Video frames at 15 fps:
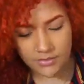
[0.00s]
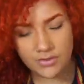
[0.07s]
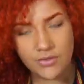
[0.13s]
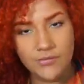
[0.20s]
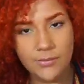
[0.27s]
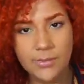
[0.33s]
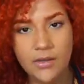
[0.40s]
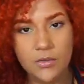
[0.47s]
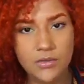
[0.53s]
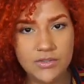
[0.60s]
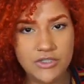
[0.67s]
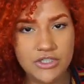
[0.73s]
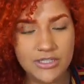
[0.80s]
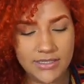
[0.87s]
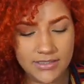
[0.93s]
So for my
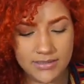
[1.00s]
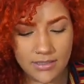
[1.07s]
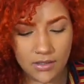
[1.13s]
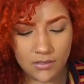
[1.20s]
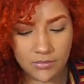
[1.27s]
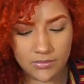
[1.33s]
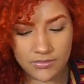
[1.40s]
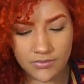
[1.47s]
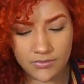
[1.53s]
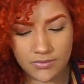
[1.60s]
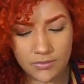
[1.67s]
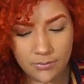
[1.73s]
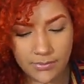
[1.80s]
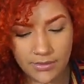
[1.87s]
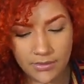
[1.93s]
orange shades, I always use
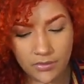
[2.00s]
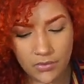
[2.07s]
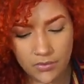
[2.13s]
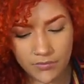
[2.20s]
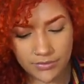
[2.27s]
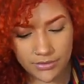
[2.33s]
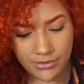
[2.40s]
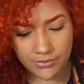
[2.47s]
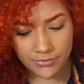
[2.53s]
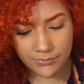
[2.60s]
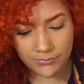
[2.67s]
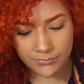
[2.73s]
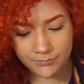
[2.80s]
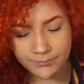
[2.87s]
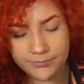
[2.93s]
the brand
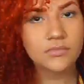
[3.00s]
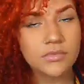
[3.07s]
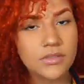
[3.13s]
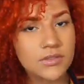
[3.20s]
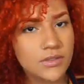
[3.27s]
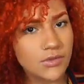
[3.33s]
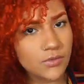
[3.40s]
Overtone. So the